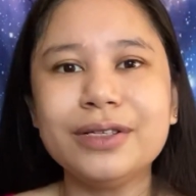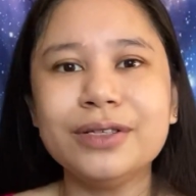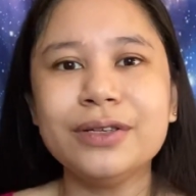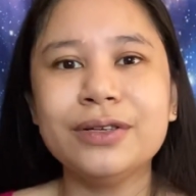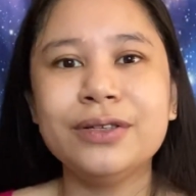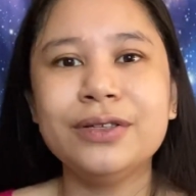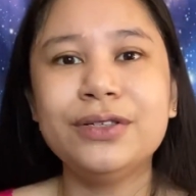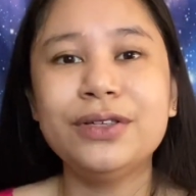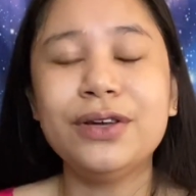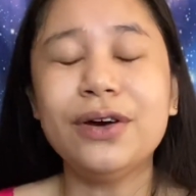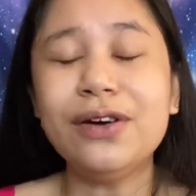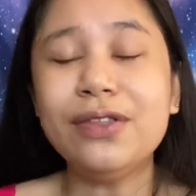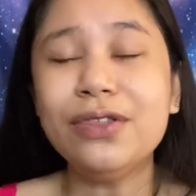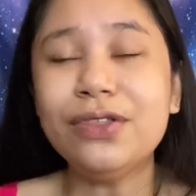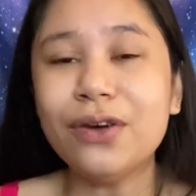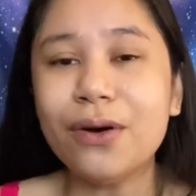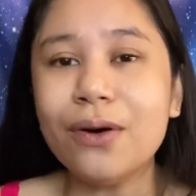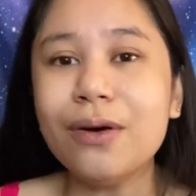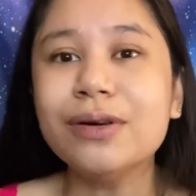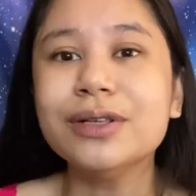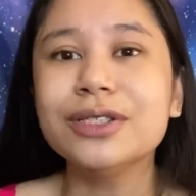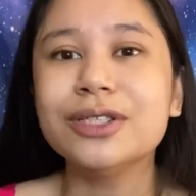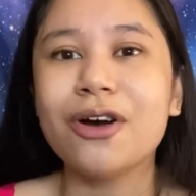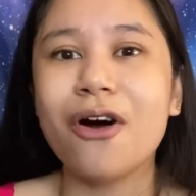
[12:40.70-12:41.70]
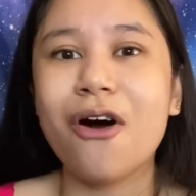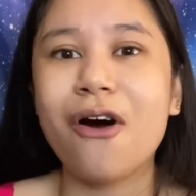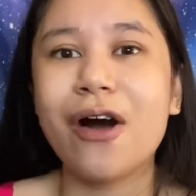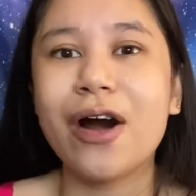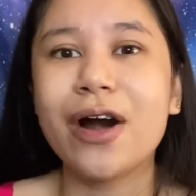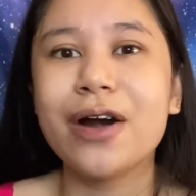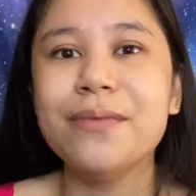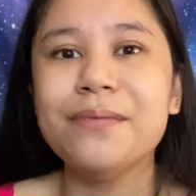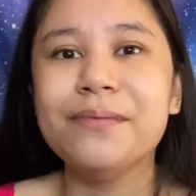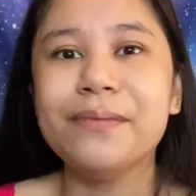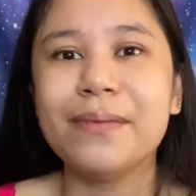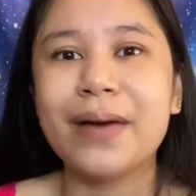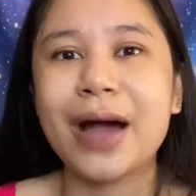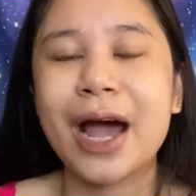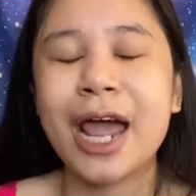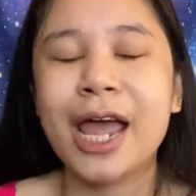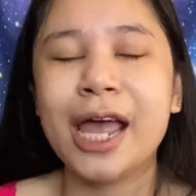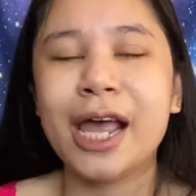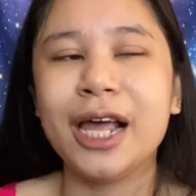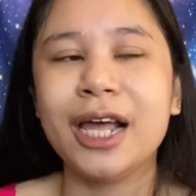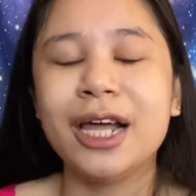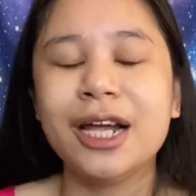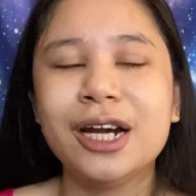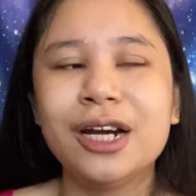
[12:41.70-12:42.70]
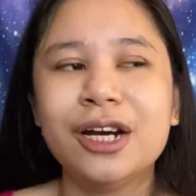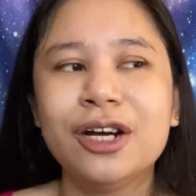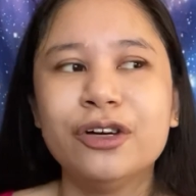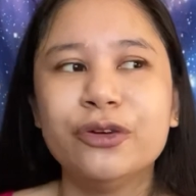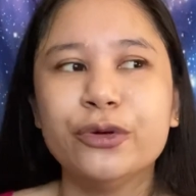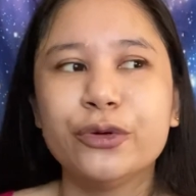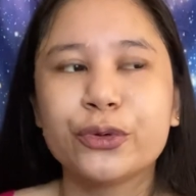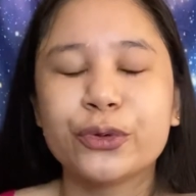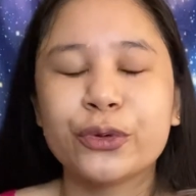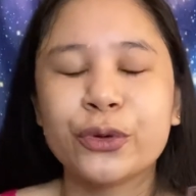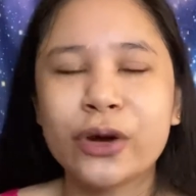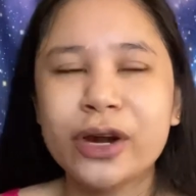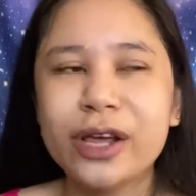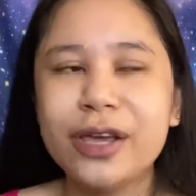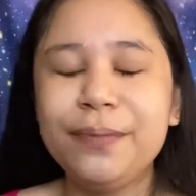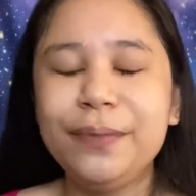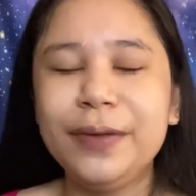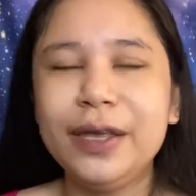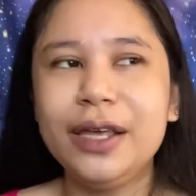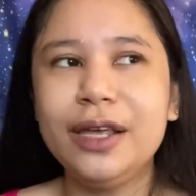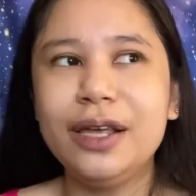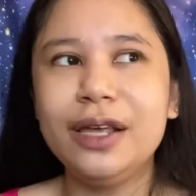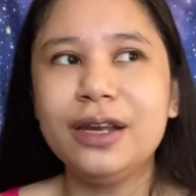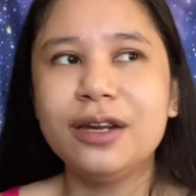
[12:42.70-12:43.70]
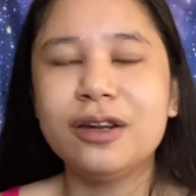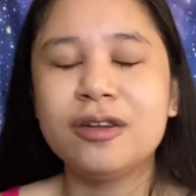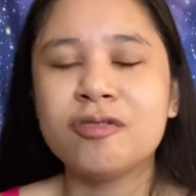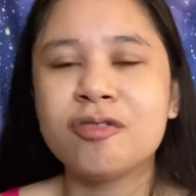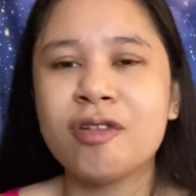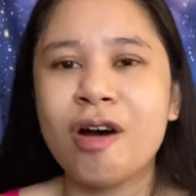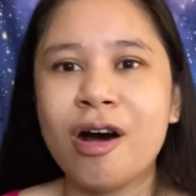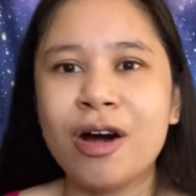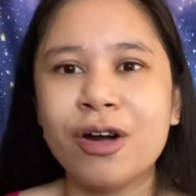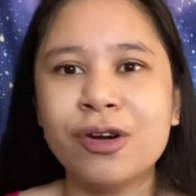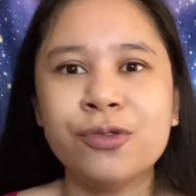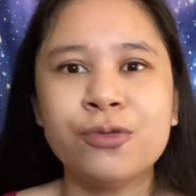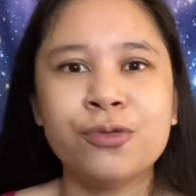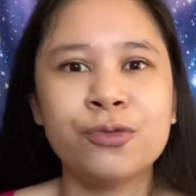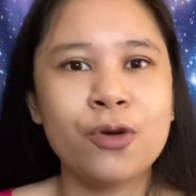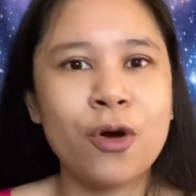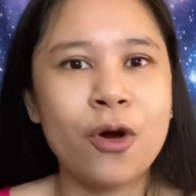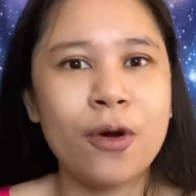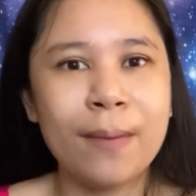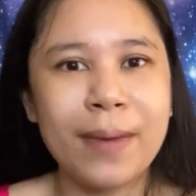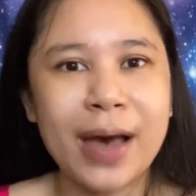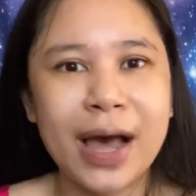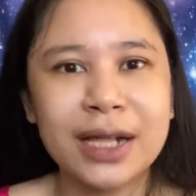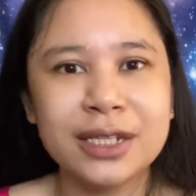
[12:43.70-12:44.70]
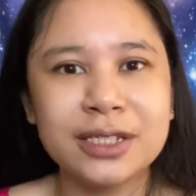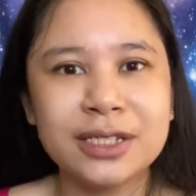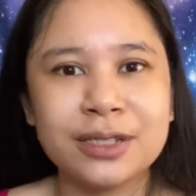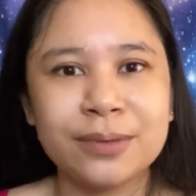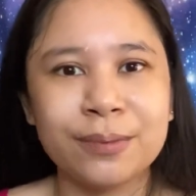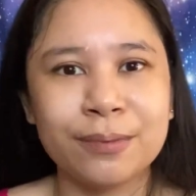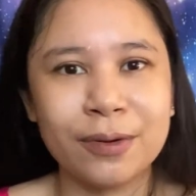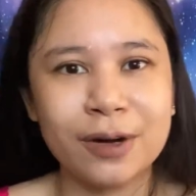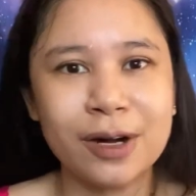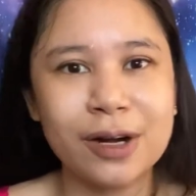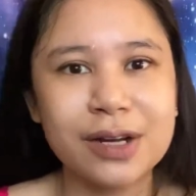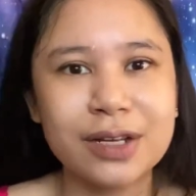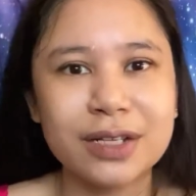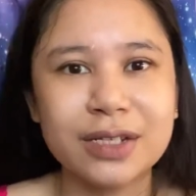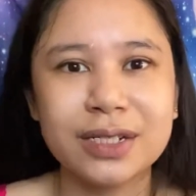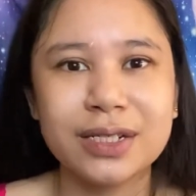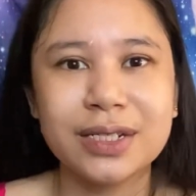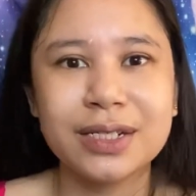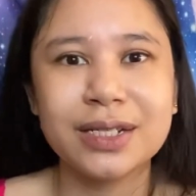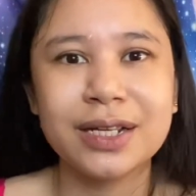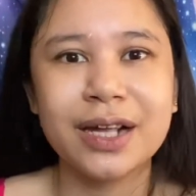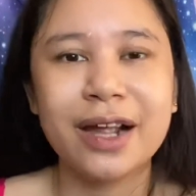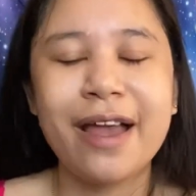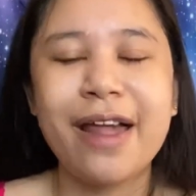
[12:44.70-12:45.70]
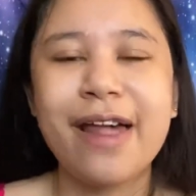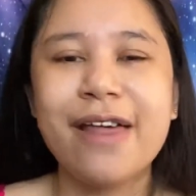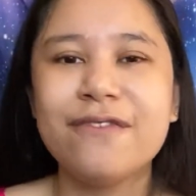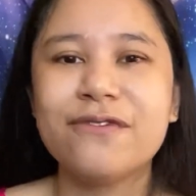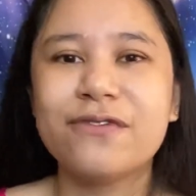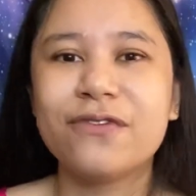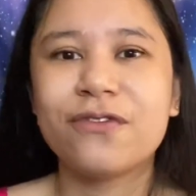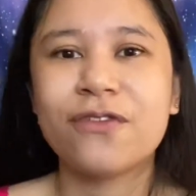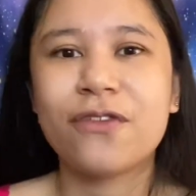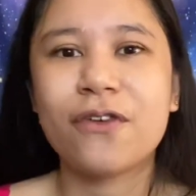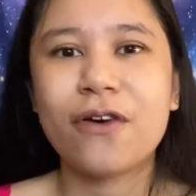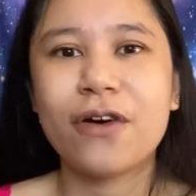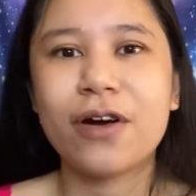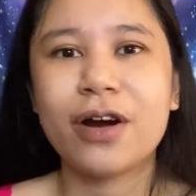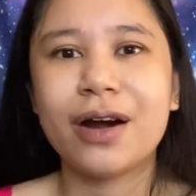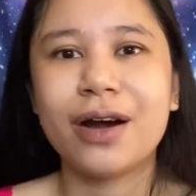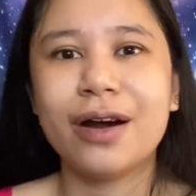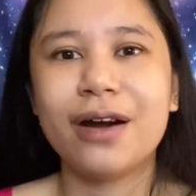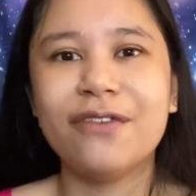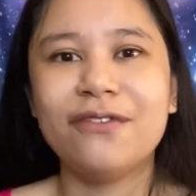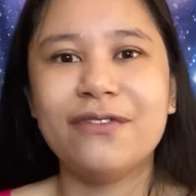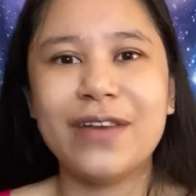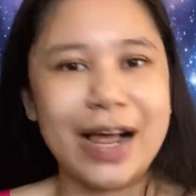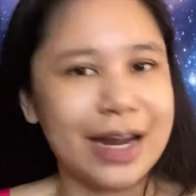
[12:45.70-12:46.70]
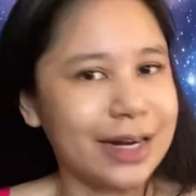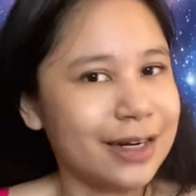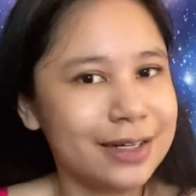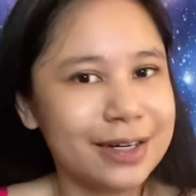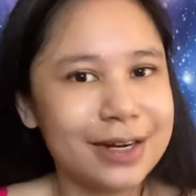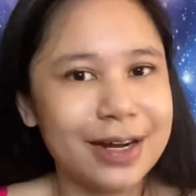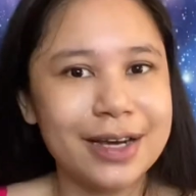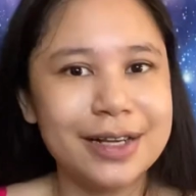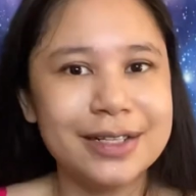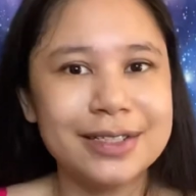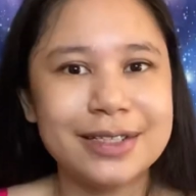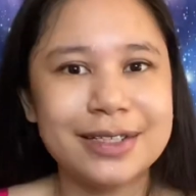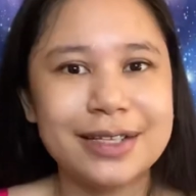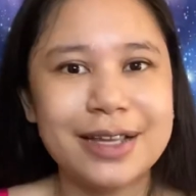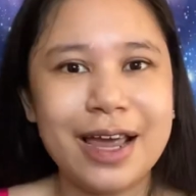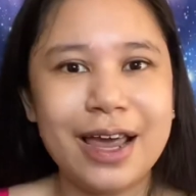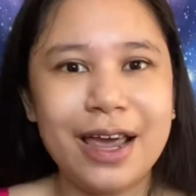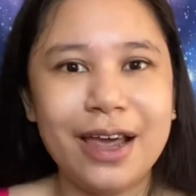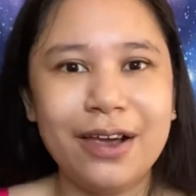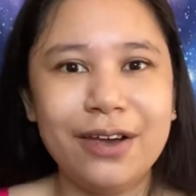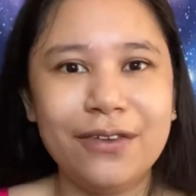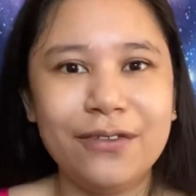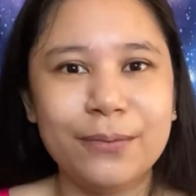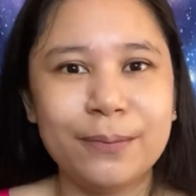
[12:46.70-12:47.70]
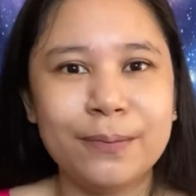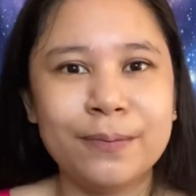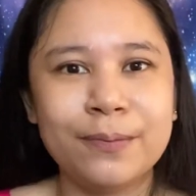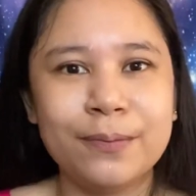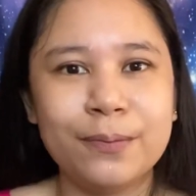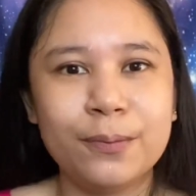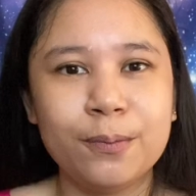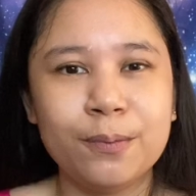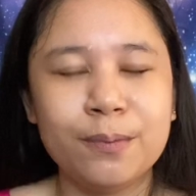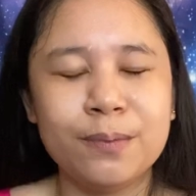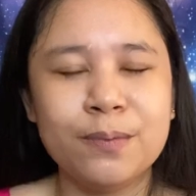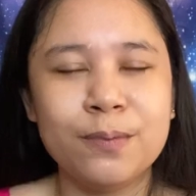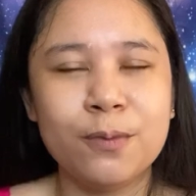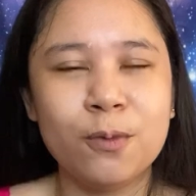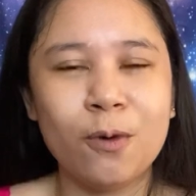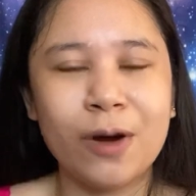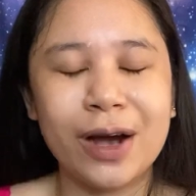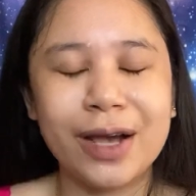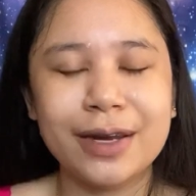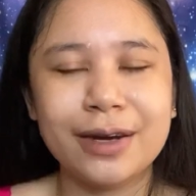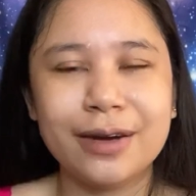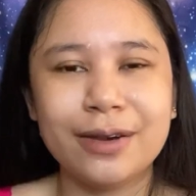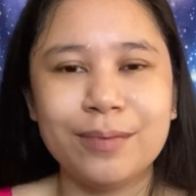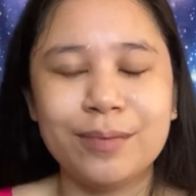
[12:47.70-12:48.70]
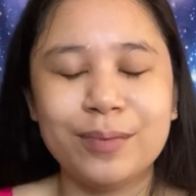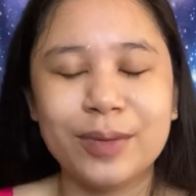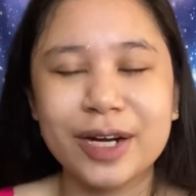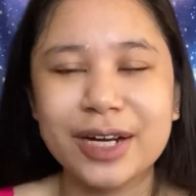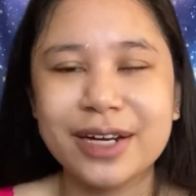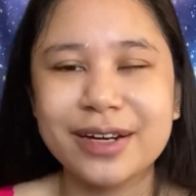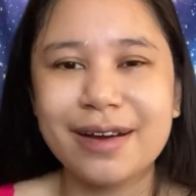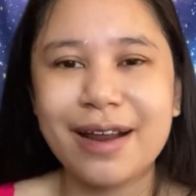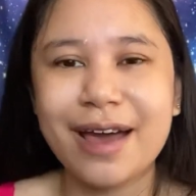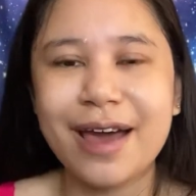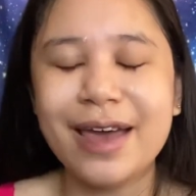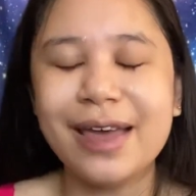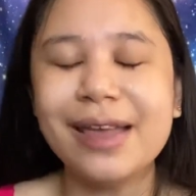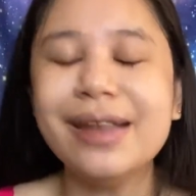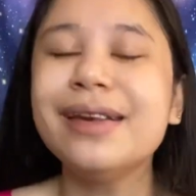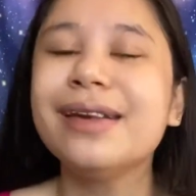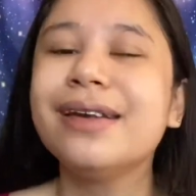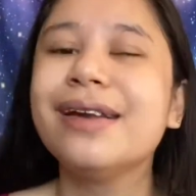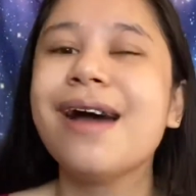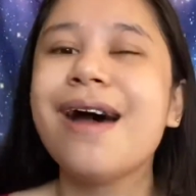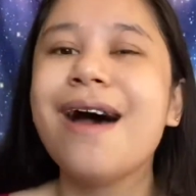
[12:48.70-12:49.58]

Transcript: So those are my creepy non-romance books for Valentine's Day wine and book night.